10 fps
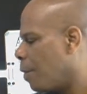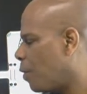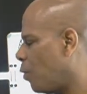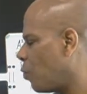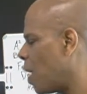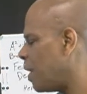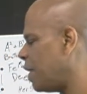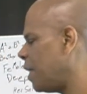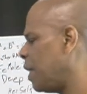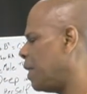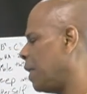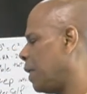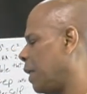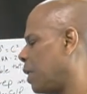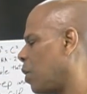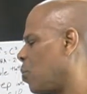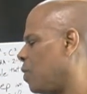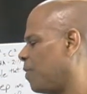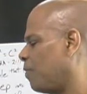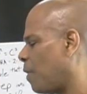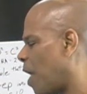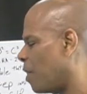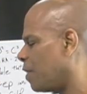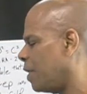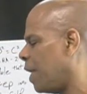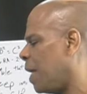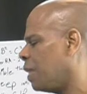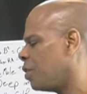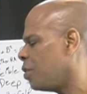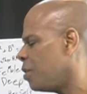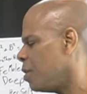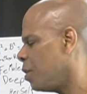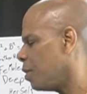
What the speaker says: Do I need ego as Father Nature?